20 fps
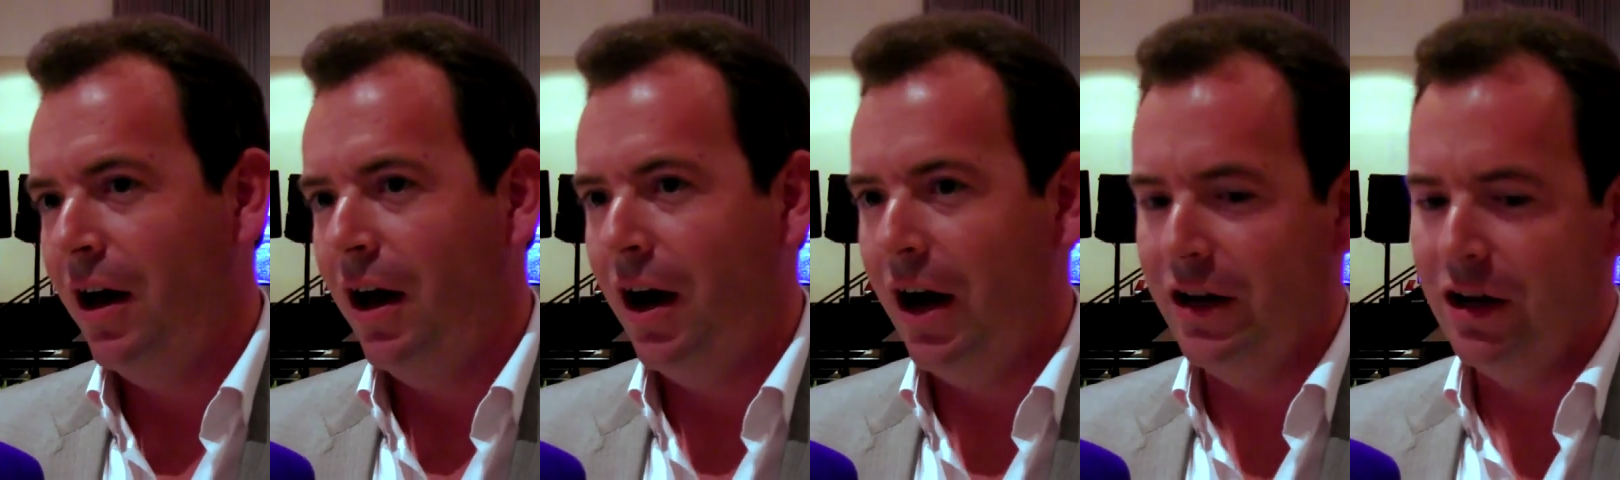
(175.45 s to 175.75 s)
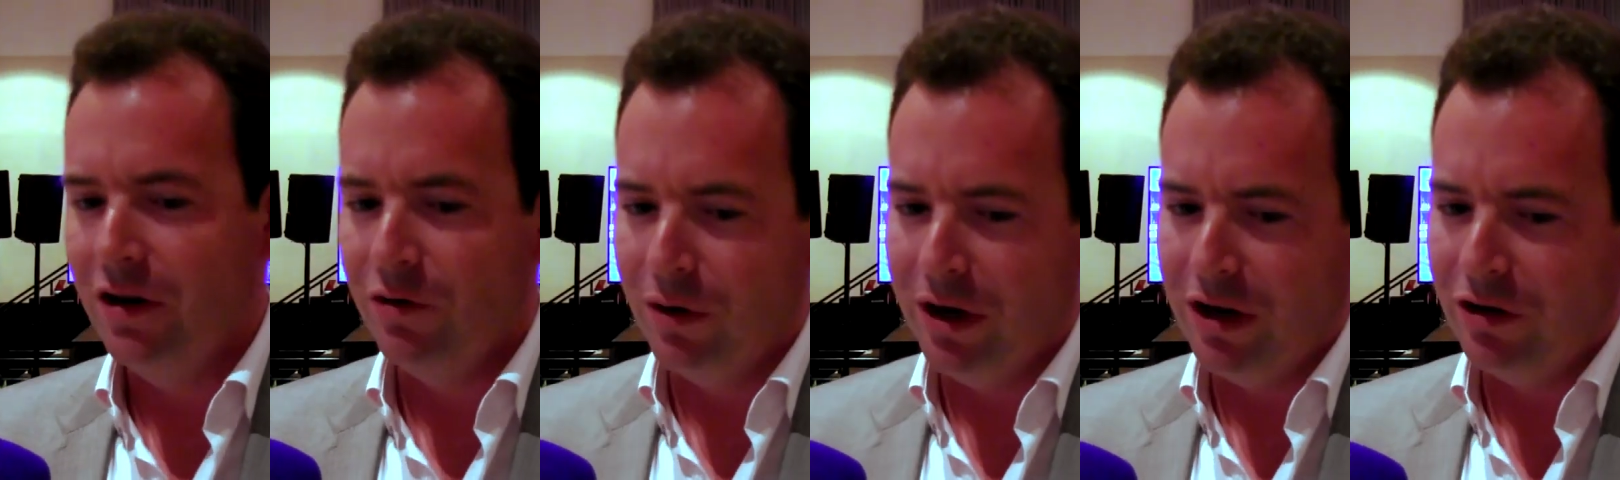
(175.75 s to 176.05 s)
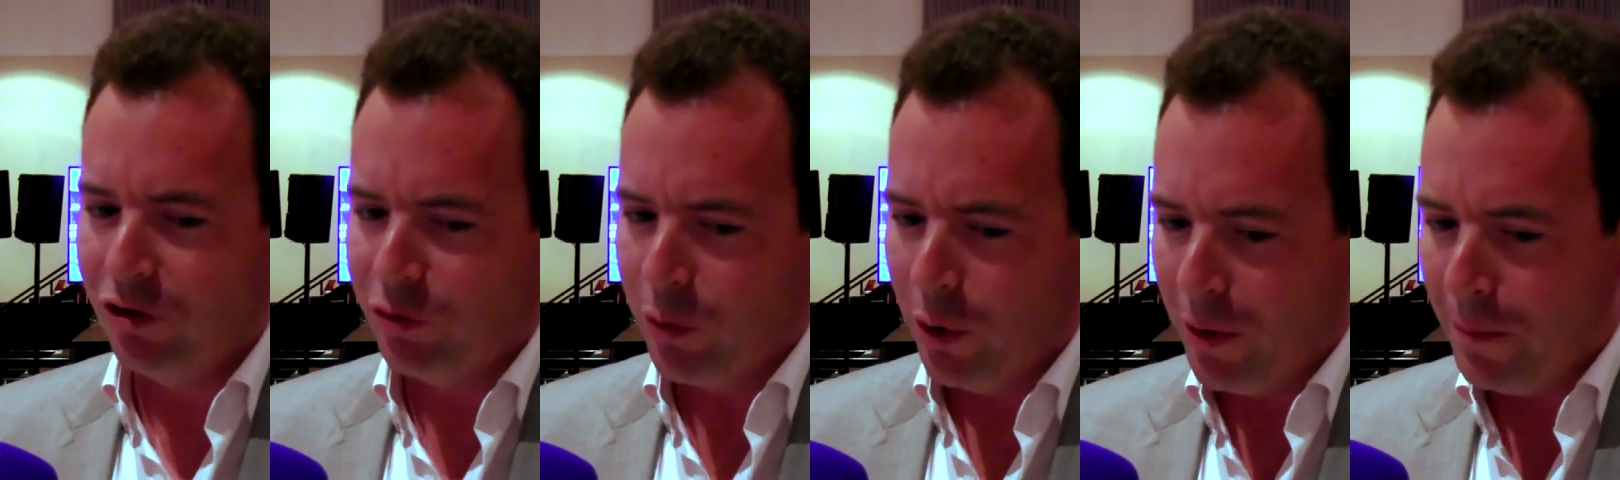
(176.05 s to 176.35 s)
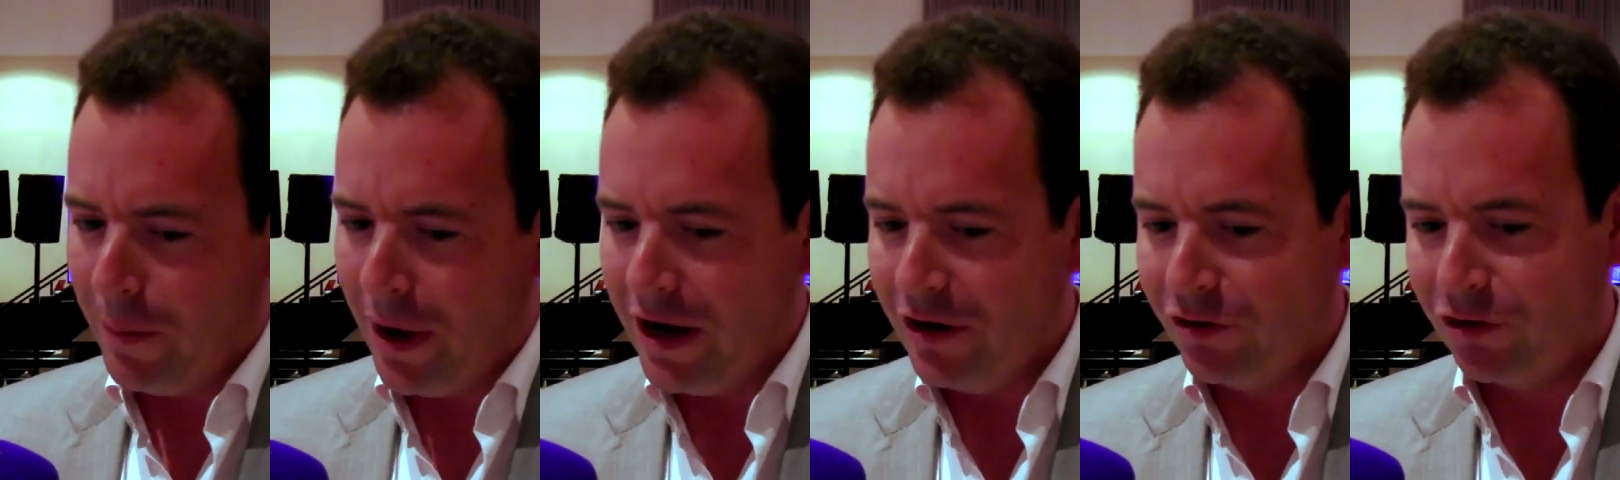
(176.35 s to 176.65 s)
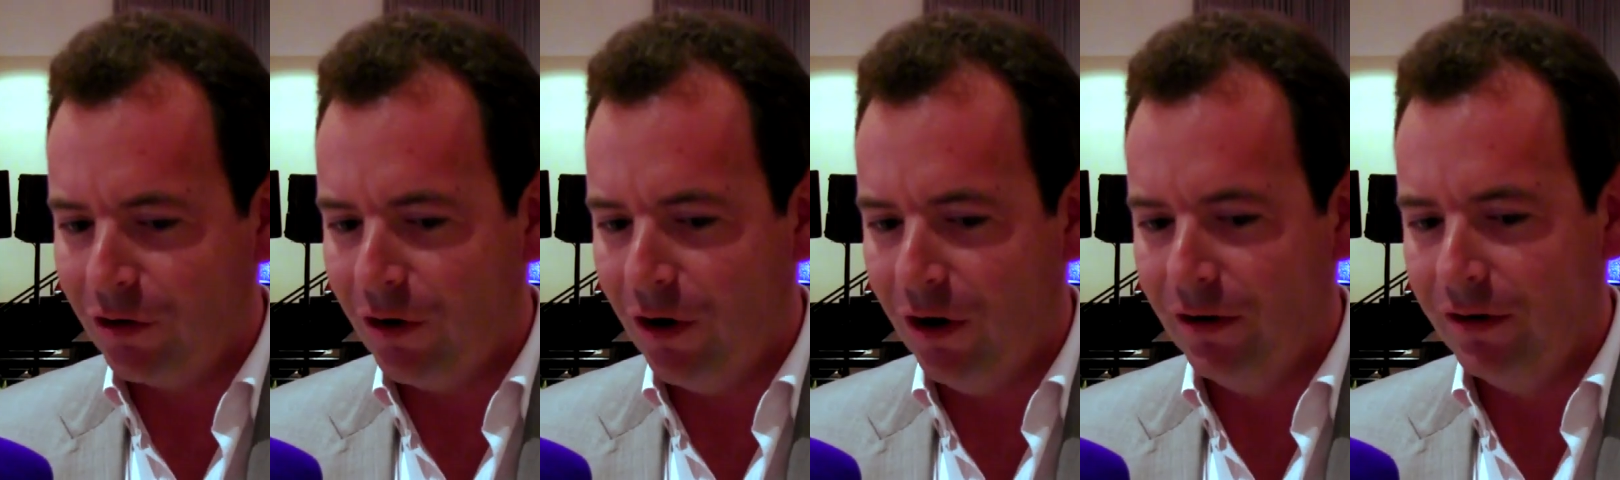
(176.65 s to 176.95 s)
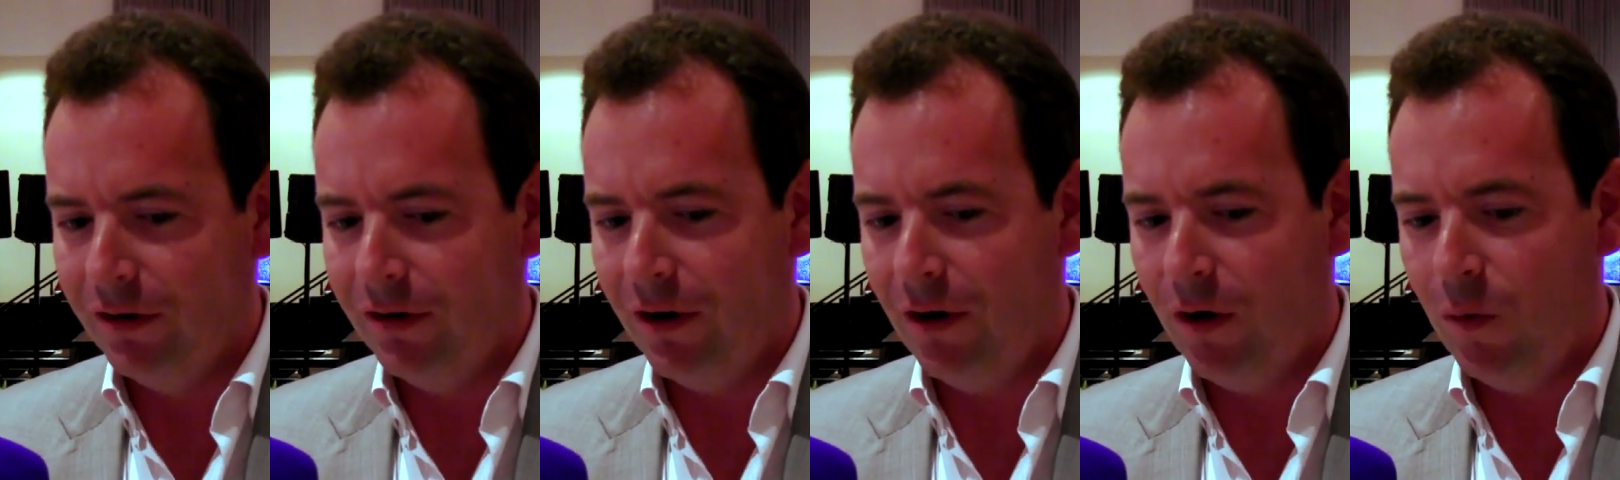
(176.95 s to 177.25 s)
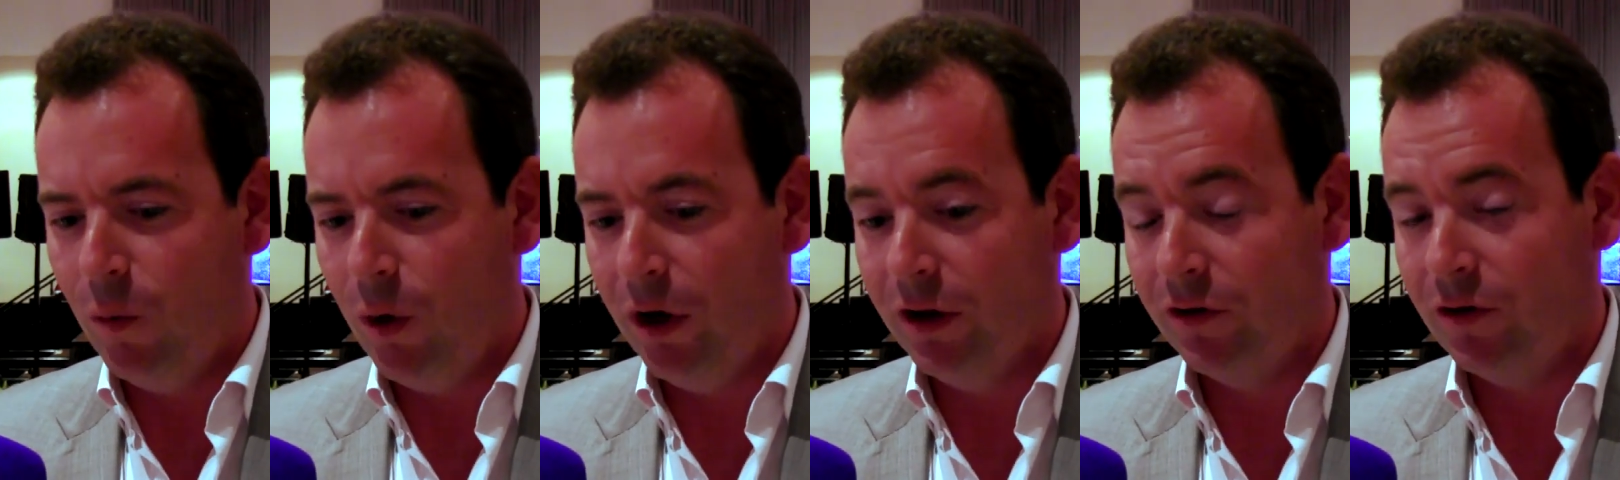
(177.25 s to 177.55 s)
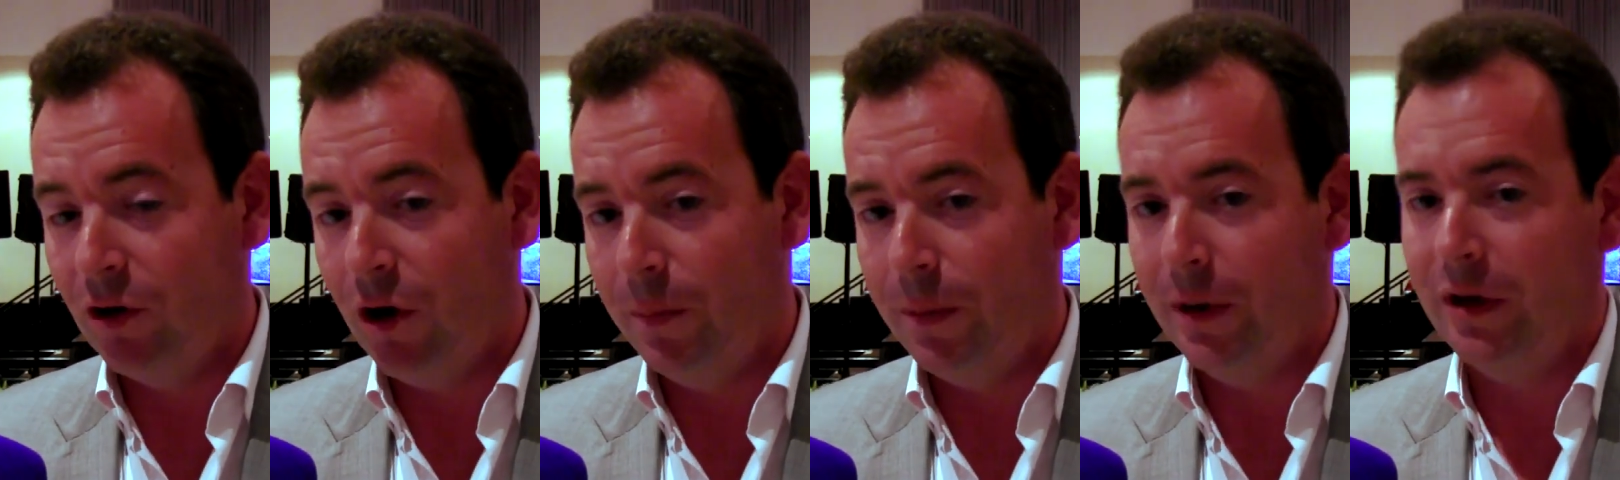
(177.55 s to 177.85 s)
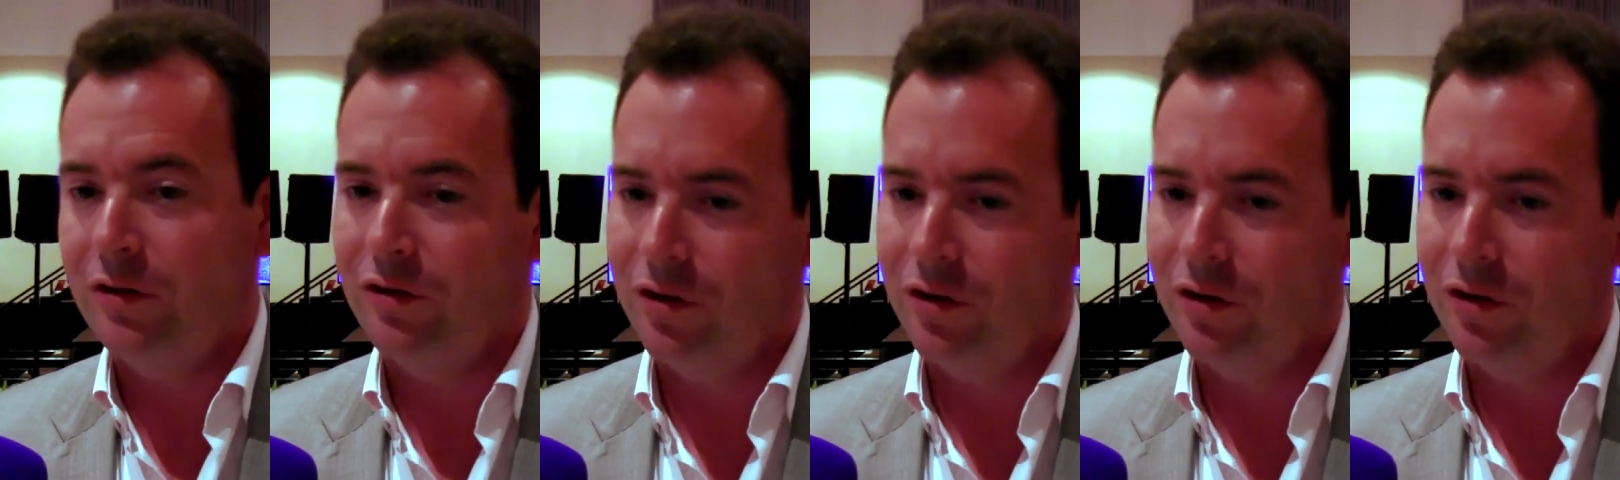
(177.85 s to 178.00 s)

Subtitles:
I didn't really just want to major on one topic,